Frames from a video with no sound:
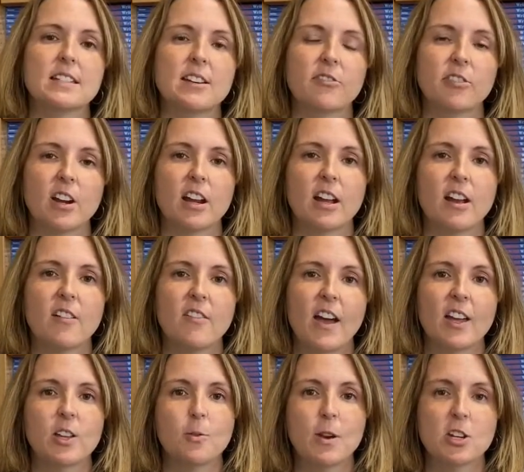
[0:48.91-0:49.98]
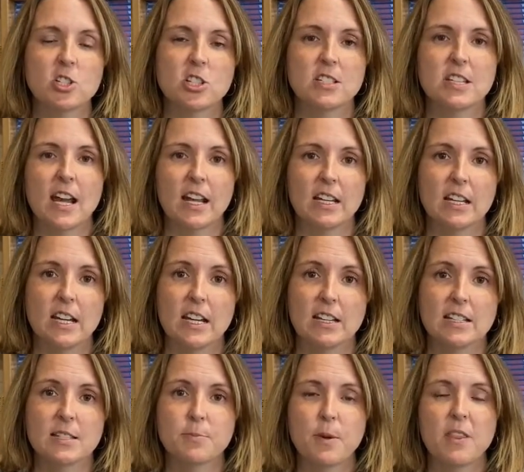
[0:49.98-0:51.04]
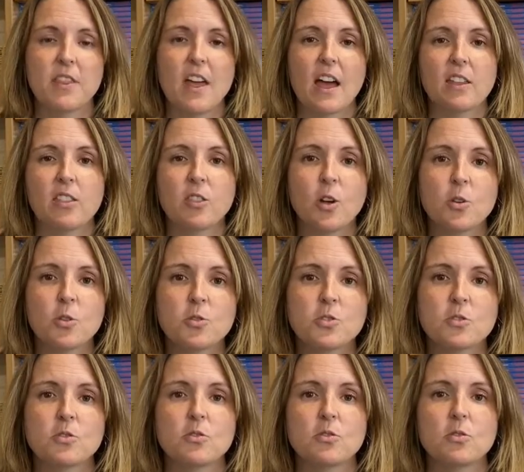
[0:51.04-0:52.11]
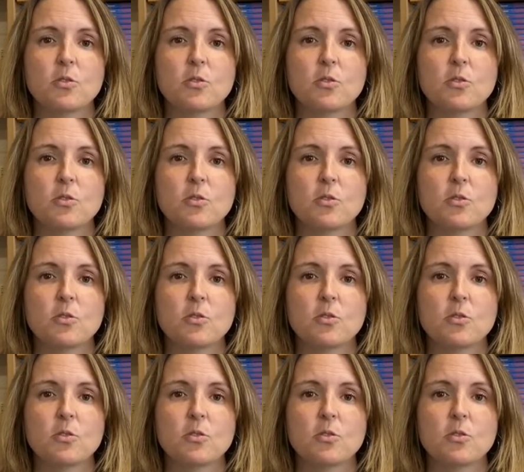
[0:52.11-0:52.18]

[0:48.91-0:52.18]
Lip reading: different evaluation techniques, but that those